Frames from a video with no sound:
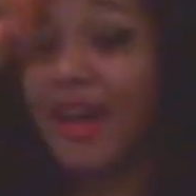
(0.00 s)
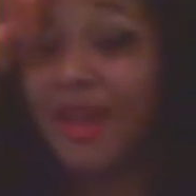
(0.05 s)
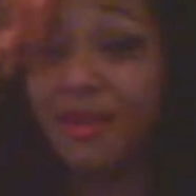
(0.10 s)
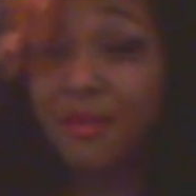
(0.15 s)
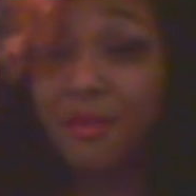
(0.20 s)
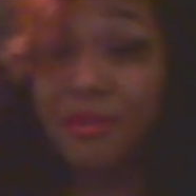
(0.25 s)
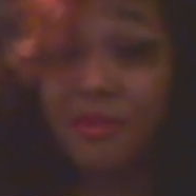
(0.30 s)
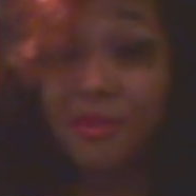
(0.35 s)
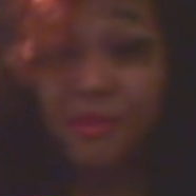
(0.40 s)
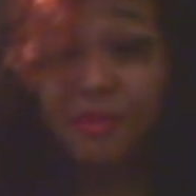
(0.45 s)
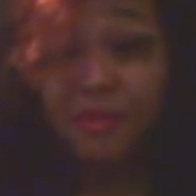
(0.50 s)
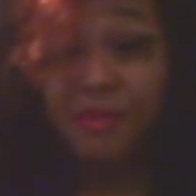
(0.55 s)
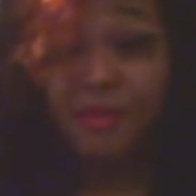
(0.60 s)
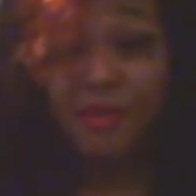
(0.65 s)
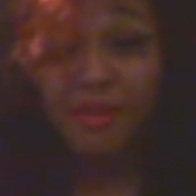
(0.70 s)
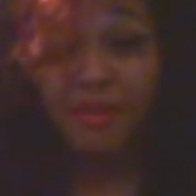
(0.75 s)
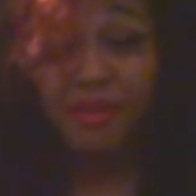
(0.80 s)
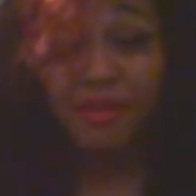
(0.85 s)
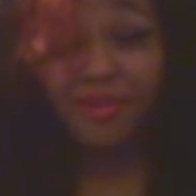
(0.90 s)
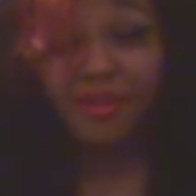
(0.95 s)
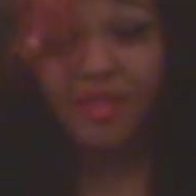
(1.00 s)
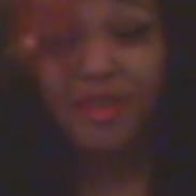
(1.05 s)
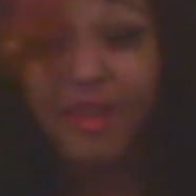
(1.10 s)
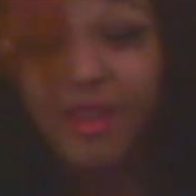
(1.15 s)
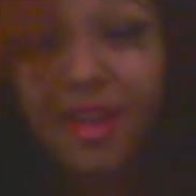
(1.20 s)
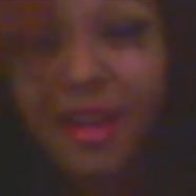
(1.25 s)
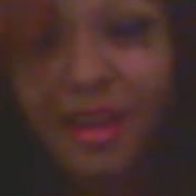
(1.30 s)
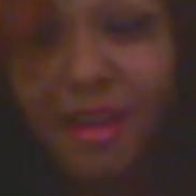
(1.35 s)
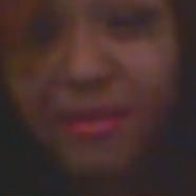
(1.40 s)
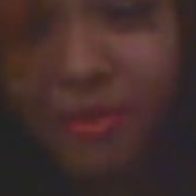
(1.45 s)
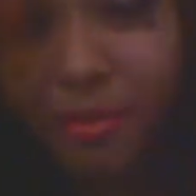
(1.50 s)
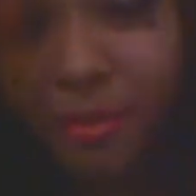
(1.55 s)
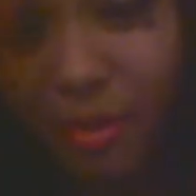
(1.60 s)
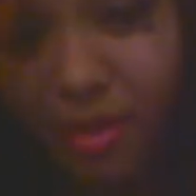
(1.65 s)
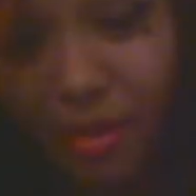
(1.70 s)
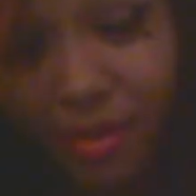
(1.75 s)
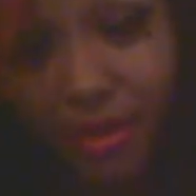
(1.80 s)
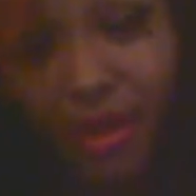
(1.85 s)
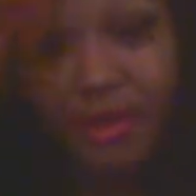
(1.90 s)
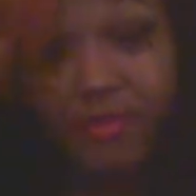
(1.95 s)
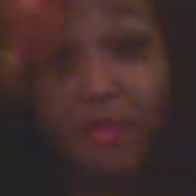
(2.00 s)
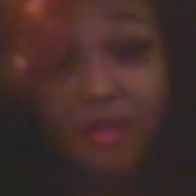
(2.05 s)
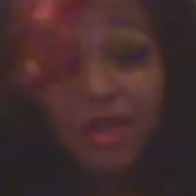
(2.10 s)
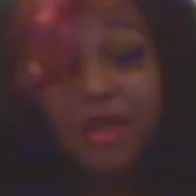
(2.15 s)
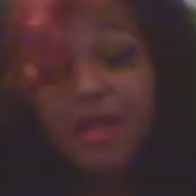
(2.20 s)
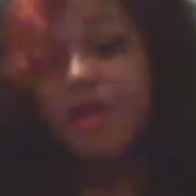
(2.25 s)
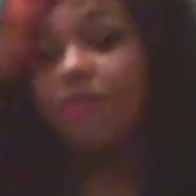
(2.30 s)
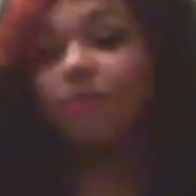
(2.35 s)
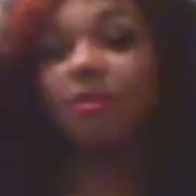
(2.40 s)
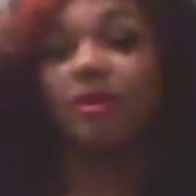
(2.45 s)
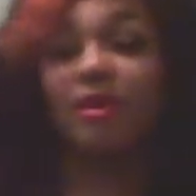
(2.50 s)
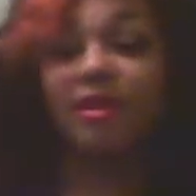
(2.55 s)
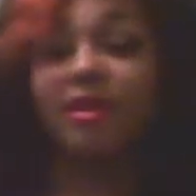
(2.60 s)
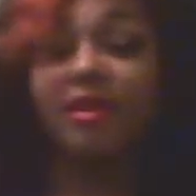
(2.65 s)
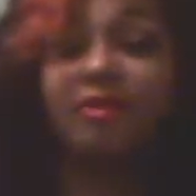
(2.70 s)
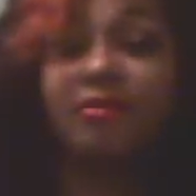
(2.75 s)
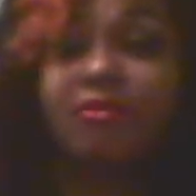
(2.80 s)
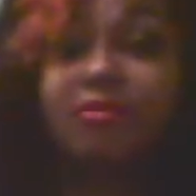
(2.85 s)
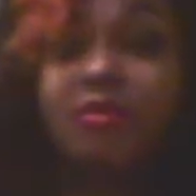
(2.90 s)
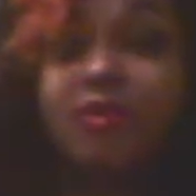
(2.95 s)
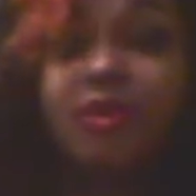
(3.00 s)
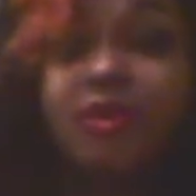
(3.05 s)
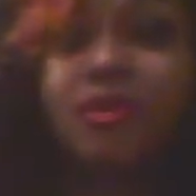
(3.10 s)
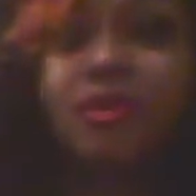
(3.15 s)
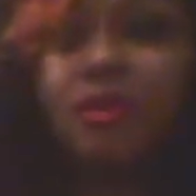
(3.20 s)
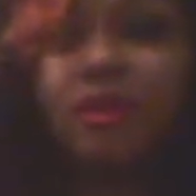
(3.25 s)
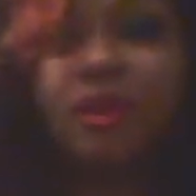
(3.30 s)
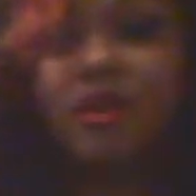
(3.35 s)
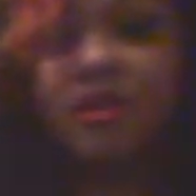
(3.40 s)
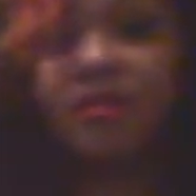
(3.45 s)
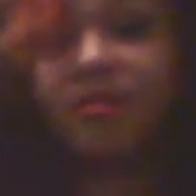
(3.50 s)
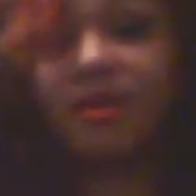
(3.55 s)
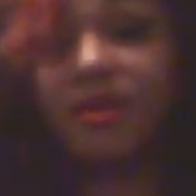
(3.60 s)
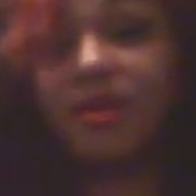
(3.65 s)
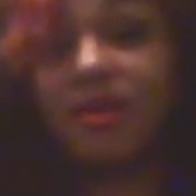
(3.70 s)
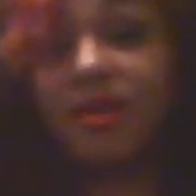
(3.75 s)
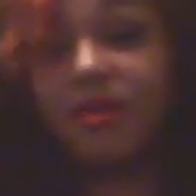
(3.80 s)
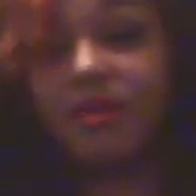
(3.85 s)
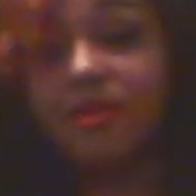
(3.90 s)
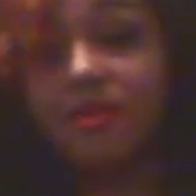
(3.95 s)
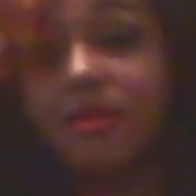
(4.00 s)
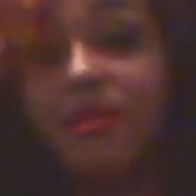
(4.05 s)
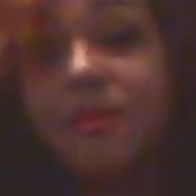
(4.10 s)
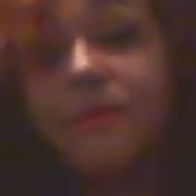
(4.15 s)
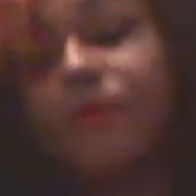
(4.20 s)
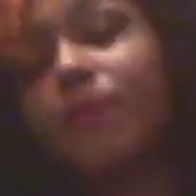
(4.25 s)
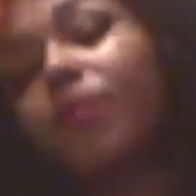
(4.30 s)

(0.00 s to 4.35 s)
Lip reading: Isaac Award I think he got from Umbrella Academy, but he was really excited because